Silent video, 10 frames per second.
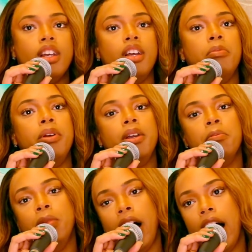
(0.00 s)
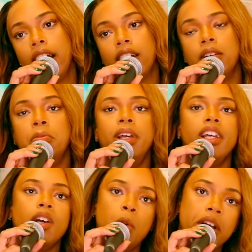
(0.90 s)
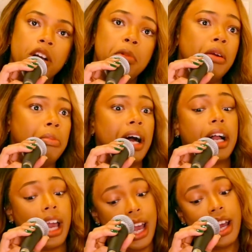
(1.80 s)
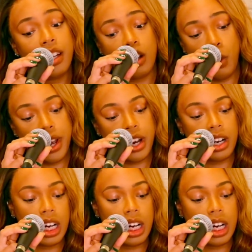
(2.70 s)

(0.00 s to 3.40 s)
being black, being queer, being black and queer,